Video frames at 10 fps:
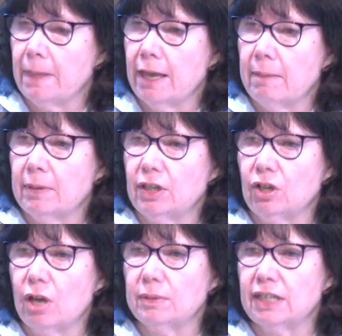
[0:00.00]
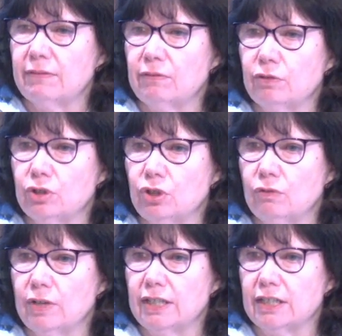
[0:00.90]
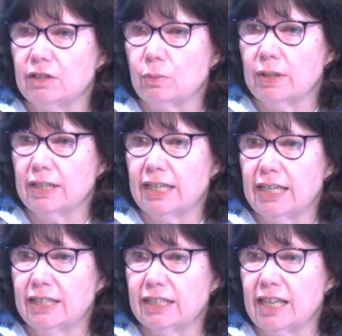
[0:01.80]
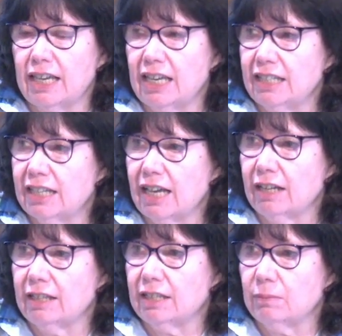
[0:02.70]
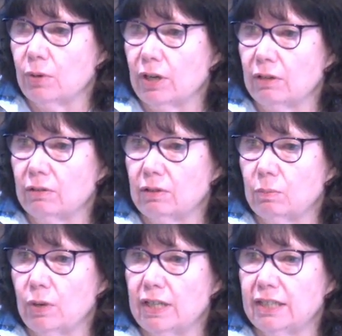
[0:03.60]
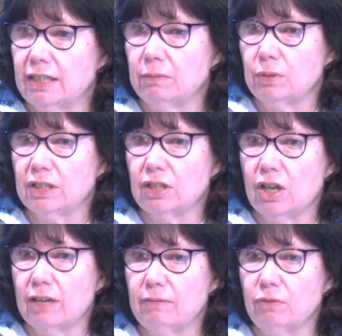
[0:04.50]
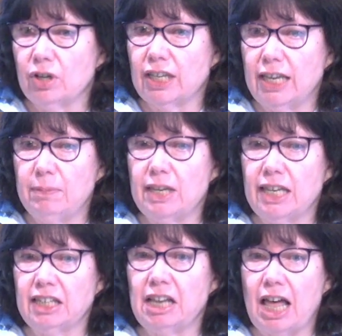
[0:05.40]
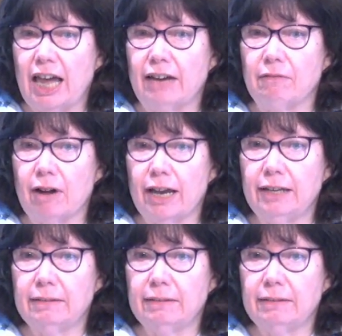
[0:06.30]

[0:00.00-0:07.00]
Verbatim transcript: but the law was given for two reasons. One, the kids, the kids got it this morning. What is it? What's the law given for? To keep you in line, right?